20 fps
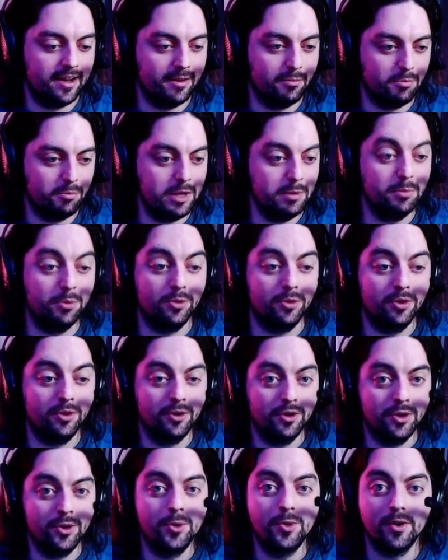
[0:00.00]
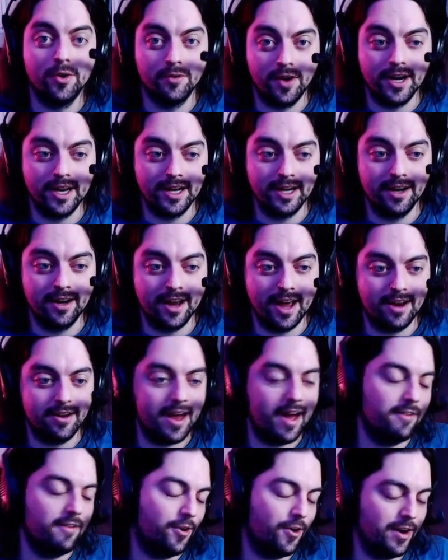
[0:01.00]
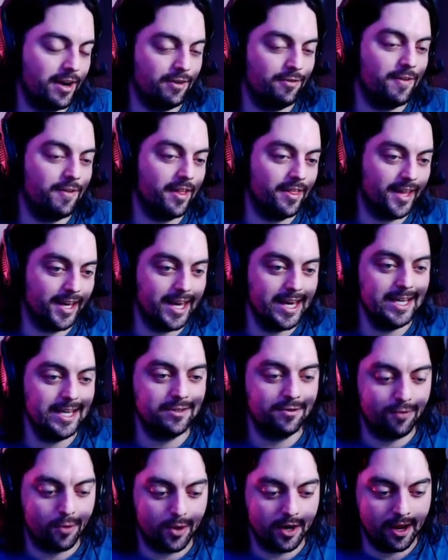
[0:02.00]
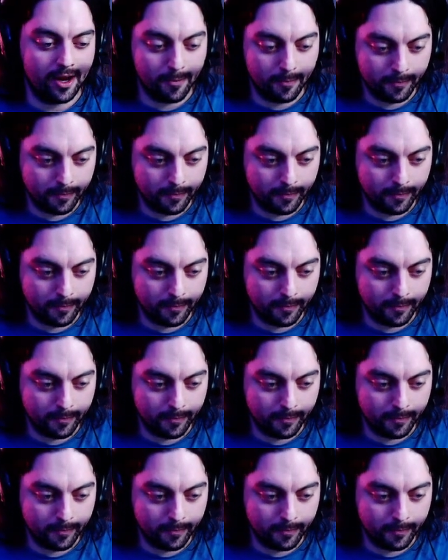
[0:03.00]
people who are running and have already found the keys for you.